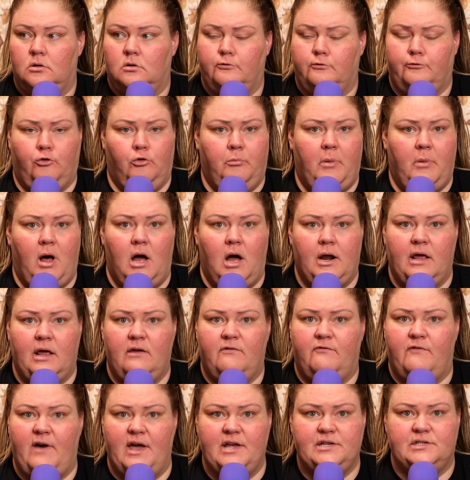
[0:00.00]
Full body,
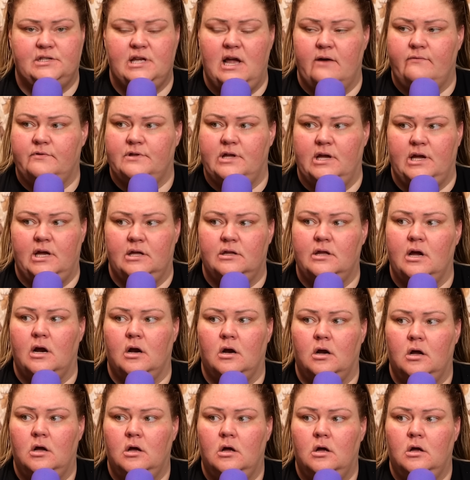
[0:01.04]
face, everything in
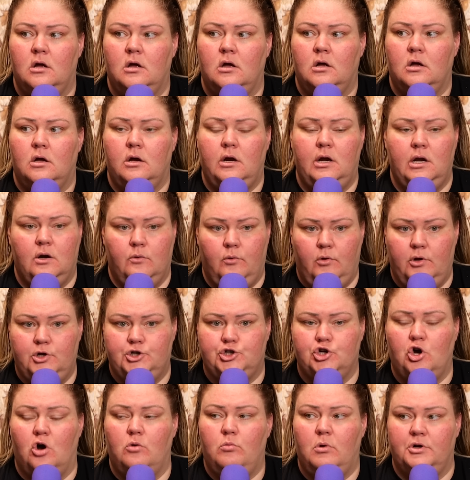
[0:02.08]
there. You need to really
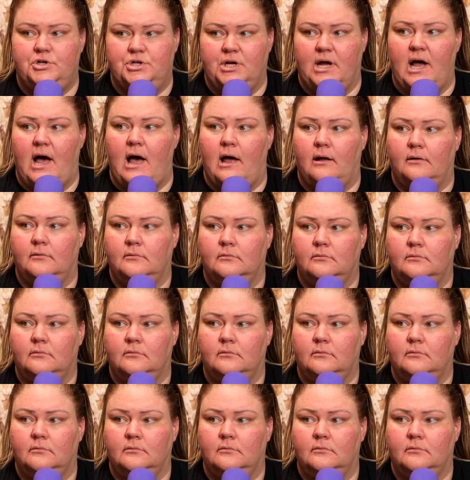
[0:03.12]
show them what you got.